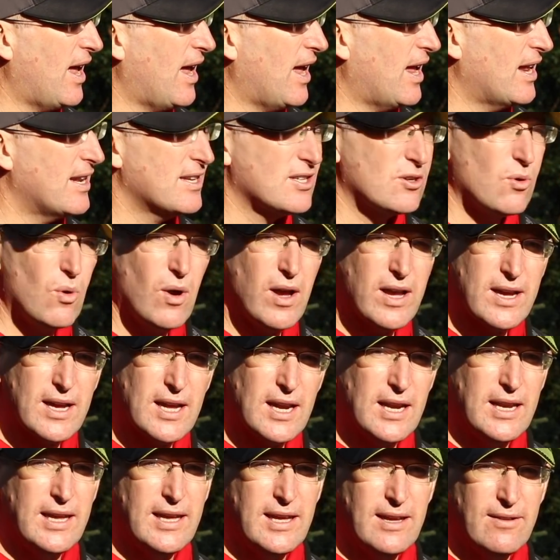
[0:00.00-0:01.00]
it's quite a
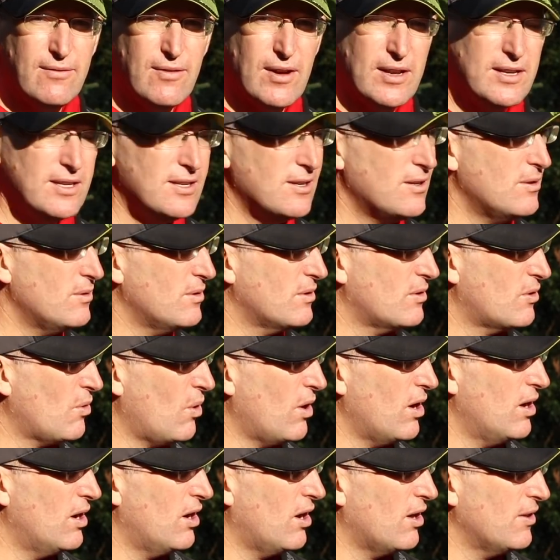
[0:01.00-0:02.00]
clear venue.
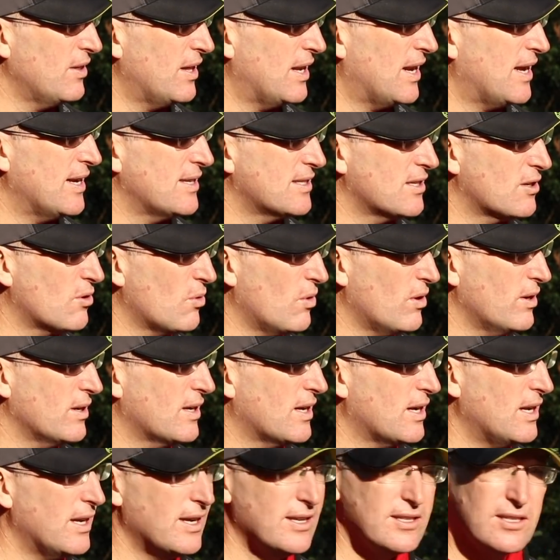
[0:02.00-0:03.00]
Quite a lot of the lakes are
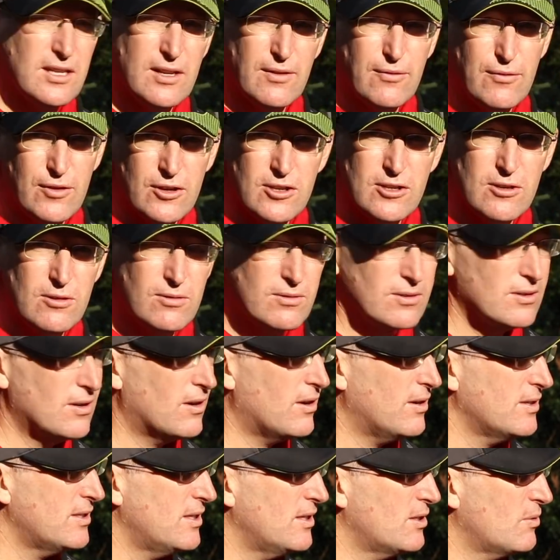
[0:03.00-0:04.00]
quite clear, so the fish look
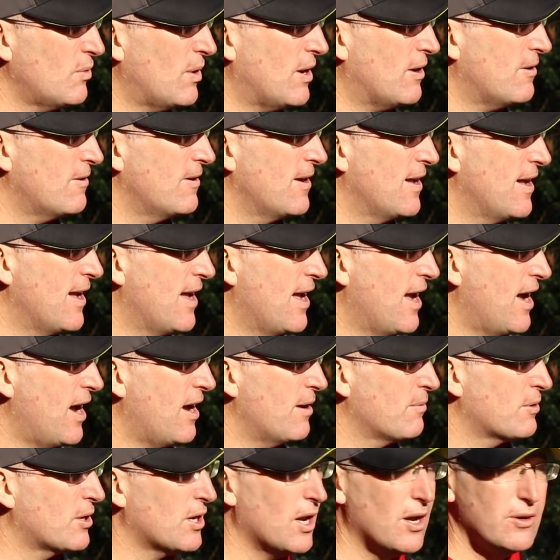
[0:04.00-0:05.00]
nice as well.
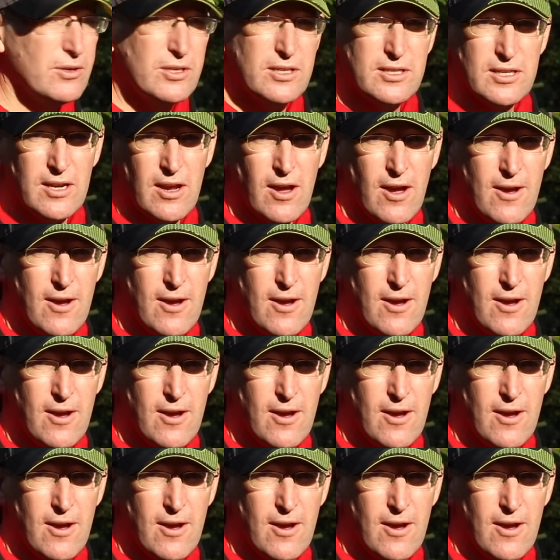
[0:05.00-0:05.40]
Closer to